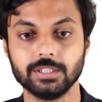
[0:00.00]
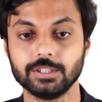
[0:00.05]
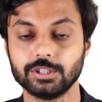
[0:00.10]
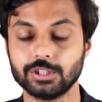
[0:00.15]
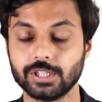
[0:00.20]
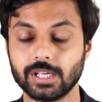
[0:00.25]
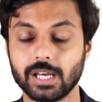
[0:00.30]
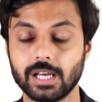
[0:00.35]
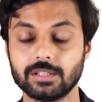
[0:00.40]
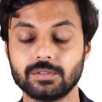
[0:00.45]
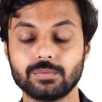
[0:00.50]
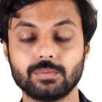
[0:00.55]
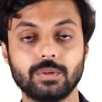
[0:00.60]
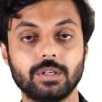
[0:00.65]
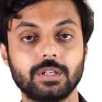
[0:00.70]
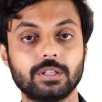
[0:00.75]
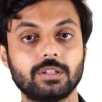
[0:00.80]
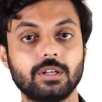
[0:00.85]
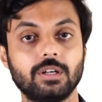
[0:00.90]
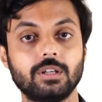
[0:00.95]
She has
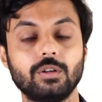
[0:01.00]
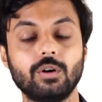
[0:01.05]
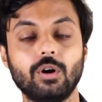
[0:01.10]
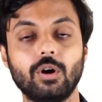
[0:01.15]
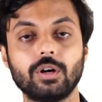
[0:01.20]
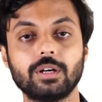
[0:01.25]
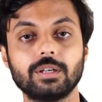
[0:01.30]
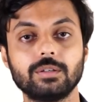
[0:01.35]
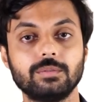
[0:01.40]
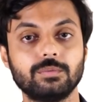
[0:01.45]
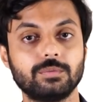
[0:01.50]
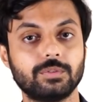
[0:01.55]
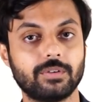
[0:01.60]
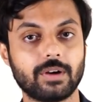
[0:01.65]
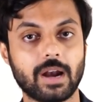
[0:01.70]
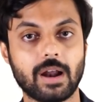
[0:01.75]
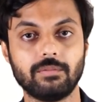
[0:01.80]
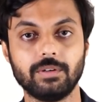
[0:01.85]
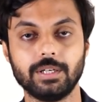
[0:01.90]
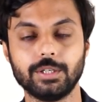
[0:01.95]
worked a lot,
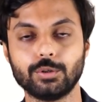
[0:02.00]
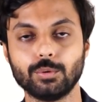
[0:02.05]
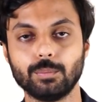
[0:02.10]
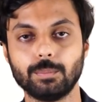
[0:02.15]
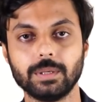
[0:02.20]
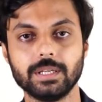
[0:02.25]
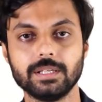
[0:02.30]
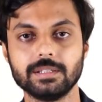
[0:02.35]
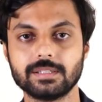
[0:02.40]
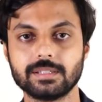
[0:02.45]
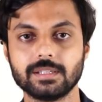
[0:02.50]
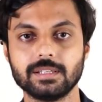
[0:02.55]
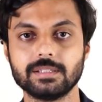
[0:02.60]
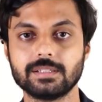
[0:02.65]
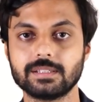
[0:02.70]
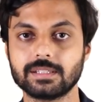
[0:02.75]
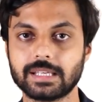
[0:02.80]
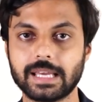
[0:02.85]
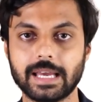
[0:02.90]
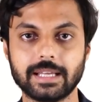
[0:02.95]
traveled to
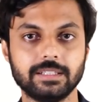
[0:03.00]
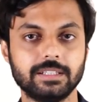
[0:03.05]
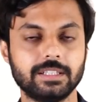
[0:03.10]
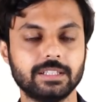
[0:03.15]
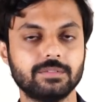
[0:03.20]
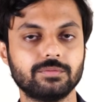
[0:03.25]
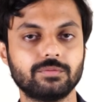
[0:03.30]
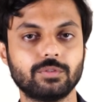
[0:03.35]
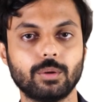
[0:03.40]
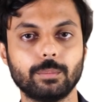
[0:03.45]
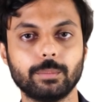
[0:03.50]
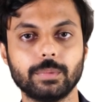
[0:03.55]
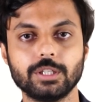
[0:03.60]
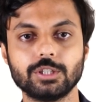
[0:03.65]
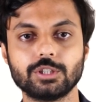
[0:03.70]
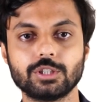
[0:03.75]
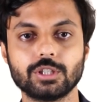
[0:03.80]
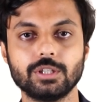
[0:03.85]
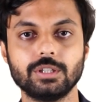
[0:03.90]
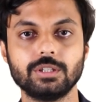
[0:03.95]
places, gathered
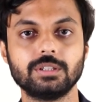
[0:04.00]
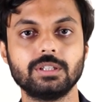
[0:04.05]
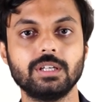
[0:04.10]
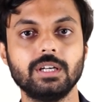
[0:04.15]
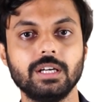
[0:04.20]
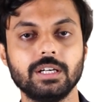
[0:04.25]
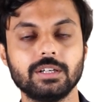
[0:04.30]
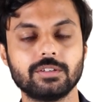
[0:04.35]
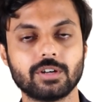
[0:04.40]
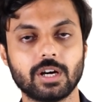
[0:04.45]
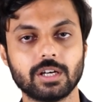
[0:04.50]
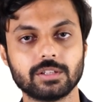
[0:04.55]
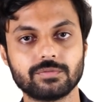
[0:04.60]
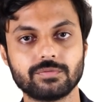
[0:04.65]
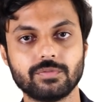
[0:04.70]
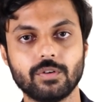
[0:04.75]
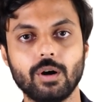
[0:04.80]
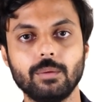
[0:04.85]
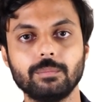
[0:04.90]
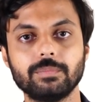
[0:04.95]
information,
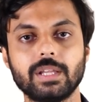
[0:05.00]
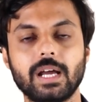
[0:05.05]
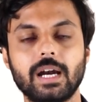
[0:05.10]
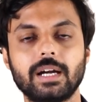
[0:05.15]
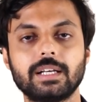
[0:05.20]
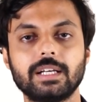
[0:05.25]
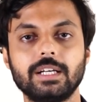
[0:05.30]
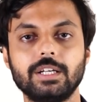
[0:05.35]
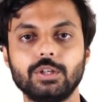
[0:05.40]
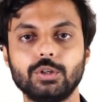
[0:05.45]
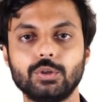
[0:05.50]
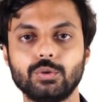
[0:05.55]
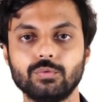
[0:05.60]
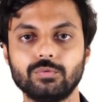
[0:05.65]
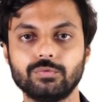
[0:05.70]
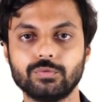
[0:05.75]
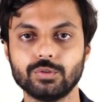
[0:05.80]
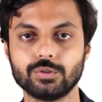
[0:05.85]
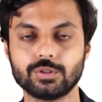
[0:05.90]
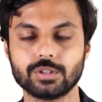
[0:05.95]
transformed that into
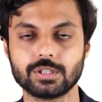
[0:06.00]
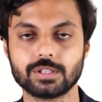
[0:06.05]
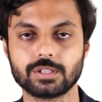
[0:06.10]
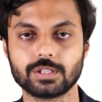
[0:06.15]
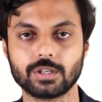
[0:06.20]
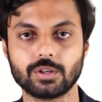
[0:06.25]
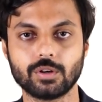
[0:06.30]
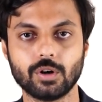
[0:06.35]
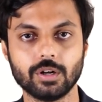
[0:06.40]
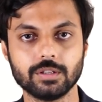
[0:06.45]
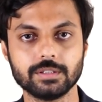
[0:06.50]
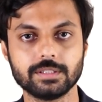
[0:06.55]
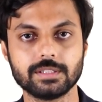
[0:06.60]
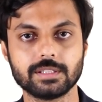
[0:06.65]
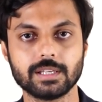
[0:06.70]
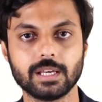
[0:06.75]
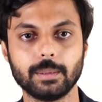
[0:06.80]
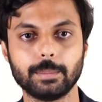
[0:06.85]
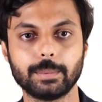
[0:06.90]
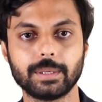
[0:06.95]
futuristic
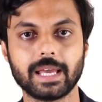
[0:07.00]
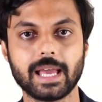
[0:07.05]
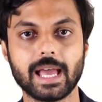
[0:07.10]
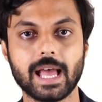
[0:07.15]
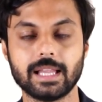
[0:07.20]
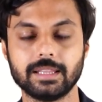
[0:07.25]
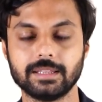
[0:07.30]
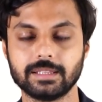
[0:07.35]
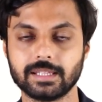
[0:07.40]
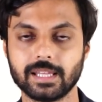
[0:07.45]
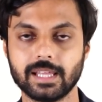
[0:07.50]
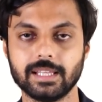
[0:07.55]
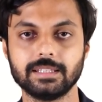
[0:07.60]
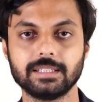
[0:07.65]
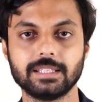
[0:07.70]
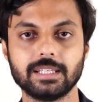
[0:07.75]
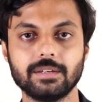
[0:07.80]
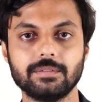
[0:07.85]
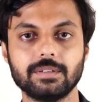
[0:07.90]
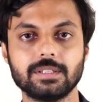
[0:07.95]
concept, and
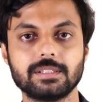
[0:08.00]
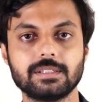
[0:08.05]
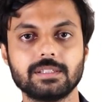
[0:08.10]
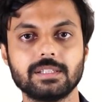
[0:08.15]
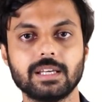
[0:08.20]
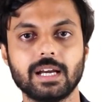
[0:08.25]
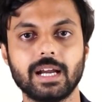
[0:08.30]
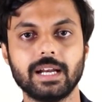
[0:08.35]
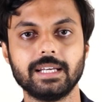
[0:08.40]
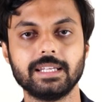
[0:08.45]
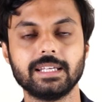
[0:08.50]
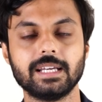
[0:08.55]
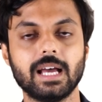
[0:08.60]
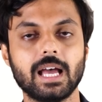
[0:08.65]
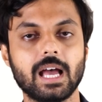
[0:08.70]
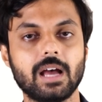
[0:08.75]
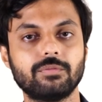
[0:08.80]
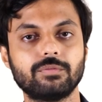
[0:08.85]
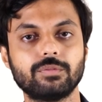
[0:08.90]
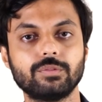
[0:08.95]
then gave us the idea
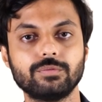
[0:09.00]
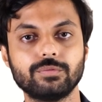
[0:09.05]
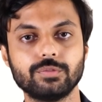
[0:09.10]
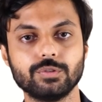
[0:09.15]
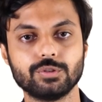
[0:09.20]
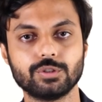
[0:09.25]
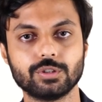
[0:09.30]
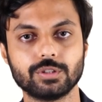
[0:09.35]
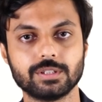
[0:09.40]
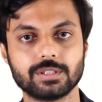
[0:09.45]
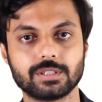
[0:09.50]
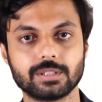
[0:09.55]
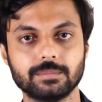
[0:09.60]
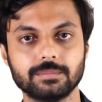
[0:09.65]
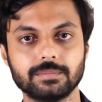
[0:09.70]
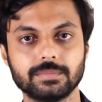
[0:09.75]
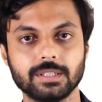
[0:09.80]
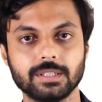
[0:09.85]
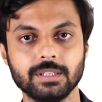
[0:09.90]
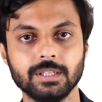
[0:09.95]
Afrofuturism.
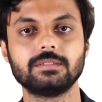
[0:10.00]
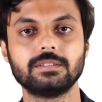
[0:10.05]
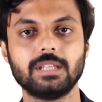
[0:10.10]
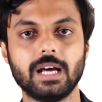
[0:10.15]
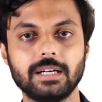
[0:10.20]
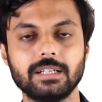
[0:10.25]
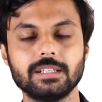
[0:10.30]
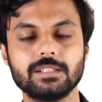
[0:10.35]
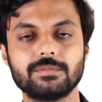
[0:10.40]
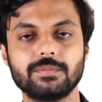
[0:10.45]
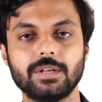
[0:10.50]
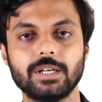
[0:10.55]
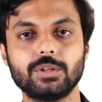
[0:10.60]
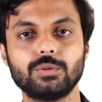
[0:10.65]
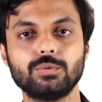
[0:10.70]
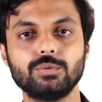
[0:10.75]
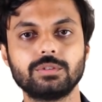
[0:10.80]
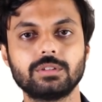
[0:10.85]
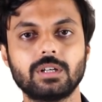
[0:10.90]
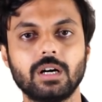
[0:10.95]
That is why
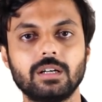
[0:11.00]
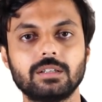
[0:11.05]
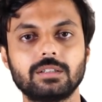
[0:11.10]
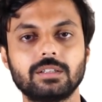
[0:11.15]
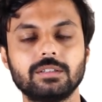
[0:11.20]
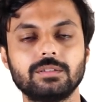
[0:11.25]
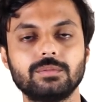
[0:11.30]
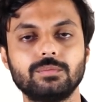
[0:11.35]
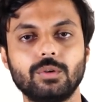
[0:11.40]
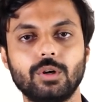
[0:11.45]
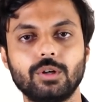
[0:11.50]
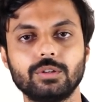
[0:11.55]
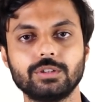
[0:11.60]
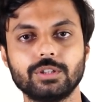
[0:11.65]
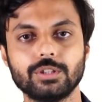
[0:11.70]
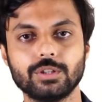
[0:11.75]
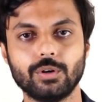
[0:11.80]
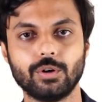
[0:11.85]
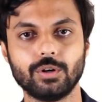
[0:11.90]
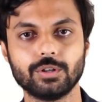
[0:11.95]
Ruth Carter won
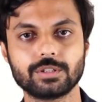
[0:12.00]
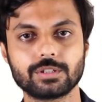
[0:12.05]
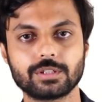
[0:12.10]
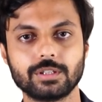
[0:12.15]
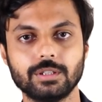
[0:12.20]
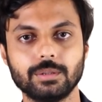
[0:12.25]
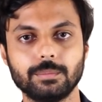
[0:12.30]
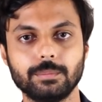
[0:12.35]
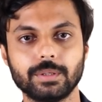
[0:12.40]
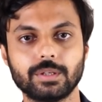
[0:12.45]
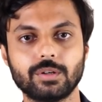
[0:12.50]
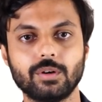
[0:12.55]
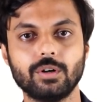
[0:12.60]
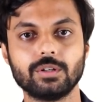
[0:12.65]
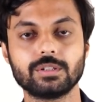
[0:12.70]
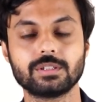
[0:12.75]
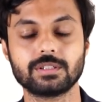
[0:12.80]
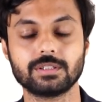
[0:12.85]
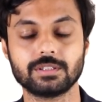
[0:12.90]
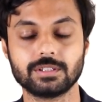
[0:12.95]
the Oscar,
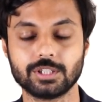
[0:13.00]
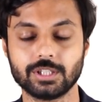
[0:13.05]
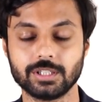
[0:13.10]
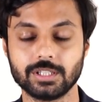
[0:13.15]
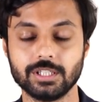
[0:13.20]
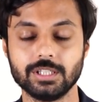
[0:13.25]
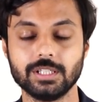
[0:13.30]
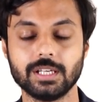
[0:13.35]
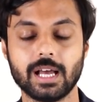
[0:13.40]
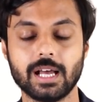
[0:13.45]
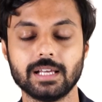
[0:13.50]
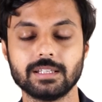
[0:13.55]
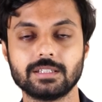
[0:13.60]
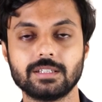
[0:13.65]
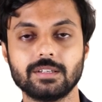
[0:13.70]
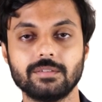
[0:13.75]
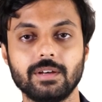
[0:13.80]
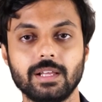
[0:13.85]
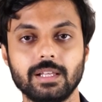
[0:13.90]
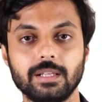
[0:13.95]
because she has
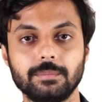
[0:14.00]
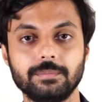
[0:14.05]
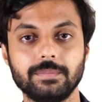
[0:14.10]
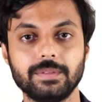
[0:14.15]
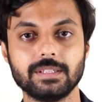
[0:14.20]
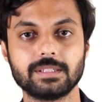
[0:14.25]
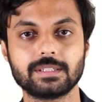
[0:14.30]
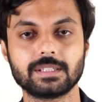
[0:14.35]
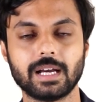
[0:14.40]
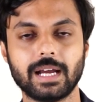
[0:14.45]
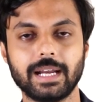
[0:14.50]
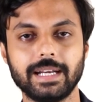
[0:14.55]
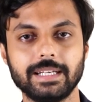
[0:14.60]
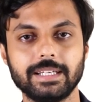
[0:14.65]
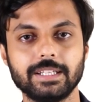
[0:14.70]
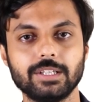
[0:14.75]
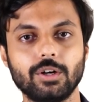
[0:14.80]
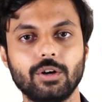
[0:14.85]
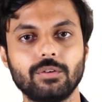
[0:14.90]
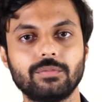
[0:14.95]
developed this
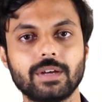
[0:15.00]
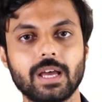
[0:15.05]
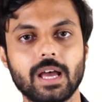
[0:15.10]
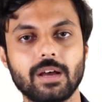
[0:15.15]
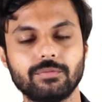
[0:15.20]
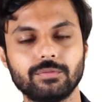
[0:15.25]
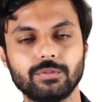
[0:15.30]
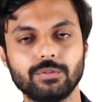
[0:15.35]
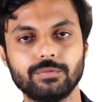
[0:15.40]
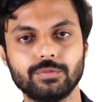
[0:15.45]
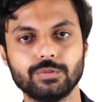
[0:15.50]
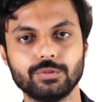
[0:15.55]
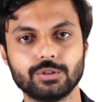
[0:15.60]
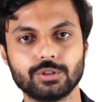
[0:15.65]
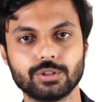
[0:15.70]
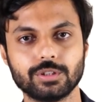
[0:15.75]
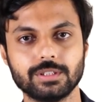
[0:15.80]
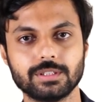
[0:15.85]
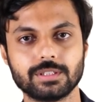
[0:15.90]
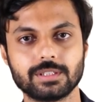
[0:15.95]
idea of
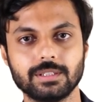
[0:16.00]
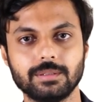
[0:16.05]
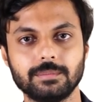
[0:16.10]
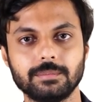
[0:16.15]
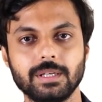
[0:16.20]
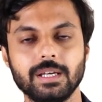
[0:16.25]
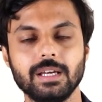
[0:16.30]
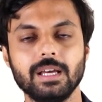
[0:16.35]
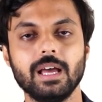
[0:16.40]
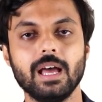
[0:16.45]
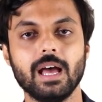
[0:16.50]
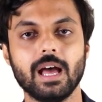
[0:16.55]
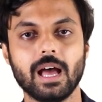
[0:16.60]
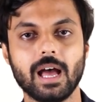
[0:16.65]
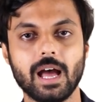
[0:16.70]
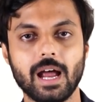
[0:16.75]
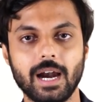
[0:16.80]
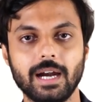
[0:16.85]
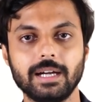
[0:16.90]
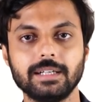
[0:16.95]
Afrofuturism,
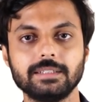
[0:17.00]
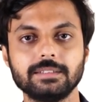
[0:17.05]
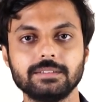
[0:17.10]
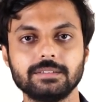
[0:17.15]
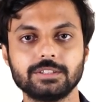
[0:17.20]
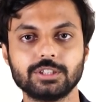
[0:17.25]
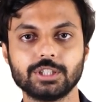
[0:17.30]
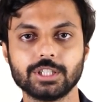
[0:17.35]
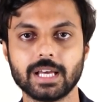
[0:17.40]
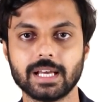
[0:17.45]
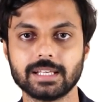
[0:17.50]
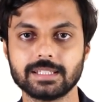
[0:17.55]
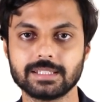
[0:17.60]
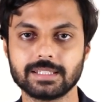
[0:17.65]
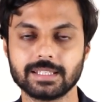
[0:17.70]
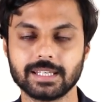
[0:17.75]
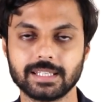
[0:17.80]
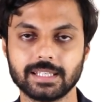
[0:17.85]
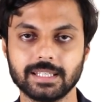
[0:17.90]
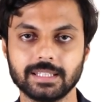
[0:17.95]
and she has
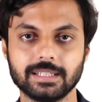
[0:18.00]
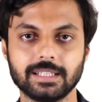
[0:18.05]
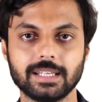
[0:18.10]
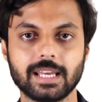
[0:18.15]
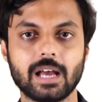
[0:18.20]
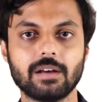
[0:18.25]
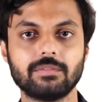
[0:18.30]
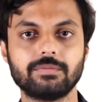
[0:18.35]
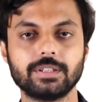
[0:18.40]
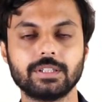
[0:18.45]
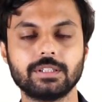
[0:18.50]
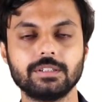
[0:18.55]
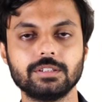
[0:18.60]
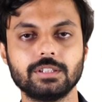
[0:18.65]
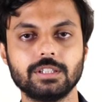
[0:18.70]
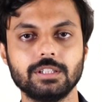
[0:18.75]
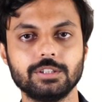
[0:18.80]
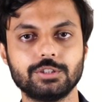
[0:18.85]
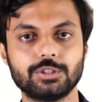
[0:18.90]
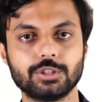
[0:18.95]
taken the African
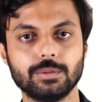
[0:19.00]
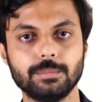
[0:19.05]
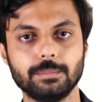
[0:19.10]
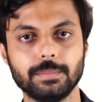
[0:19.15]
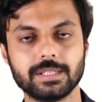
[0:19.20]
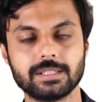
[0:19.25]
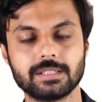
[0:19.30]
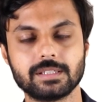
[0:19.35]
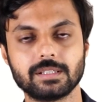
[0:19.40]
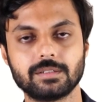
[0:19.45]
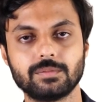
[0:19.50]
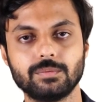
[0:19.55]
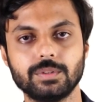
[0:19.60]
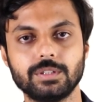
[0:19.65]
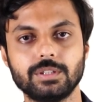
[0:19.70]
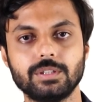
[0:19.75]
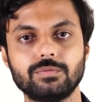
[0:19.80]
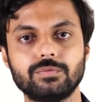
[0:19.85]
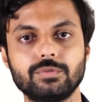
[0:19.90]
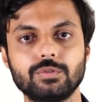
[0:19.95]
culture, mixed it
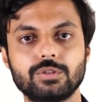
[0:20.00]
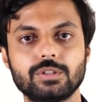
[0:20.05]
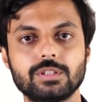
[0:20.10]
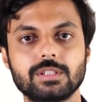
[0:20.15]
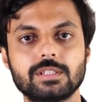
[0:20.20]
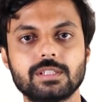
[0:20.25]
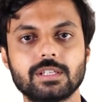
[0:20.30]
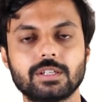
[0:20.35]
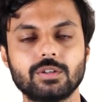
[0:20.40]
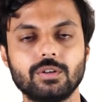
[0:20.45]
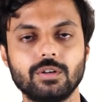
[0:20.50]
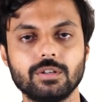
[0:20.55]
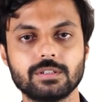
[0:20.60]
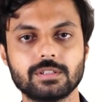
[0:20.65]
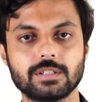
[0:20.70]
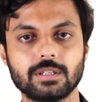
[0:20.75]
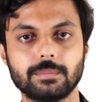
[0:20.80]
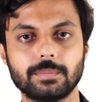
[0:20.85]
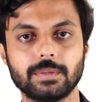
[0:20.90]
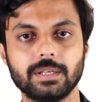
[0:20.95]
with the futuristic
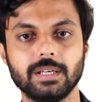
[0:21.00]
concept,